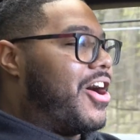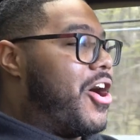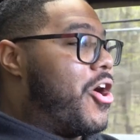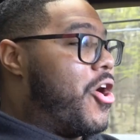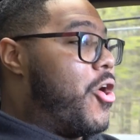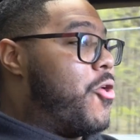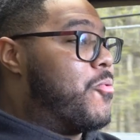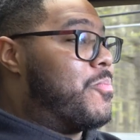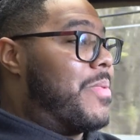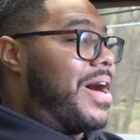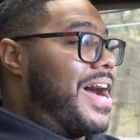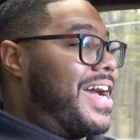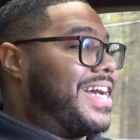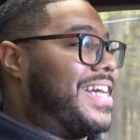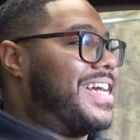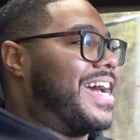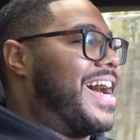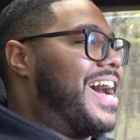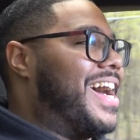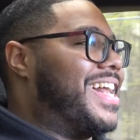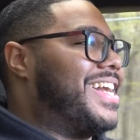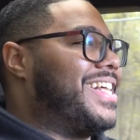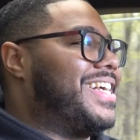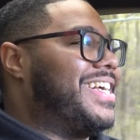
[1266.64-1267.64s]
Oh my
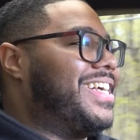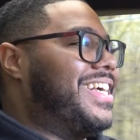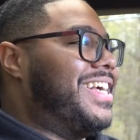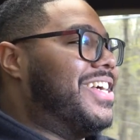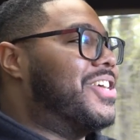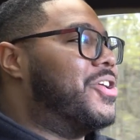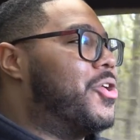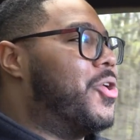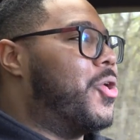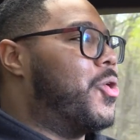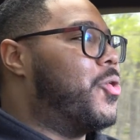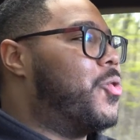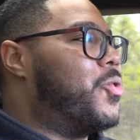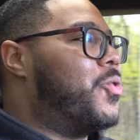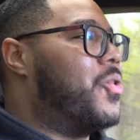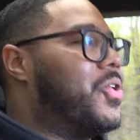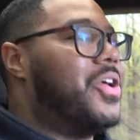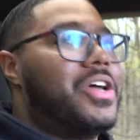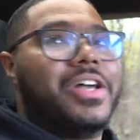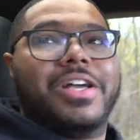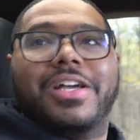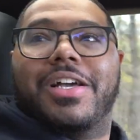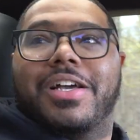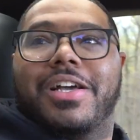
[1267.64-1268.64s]
God.
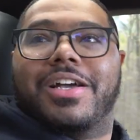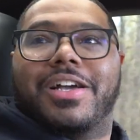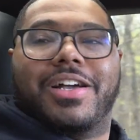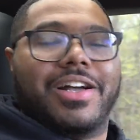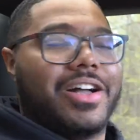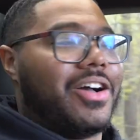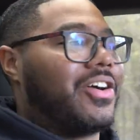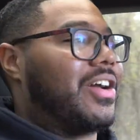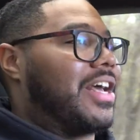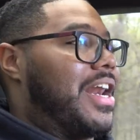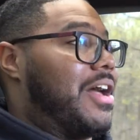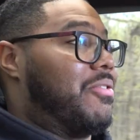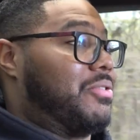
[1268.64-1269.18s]
Okay,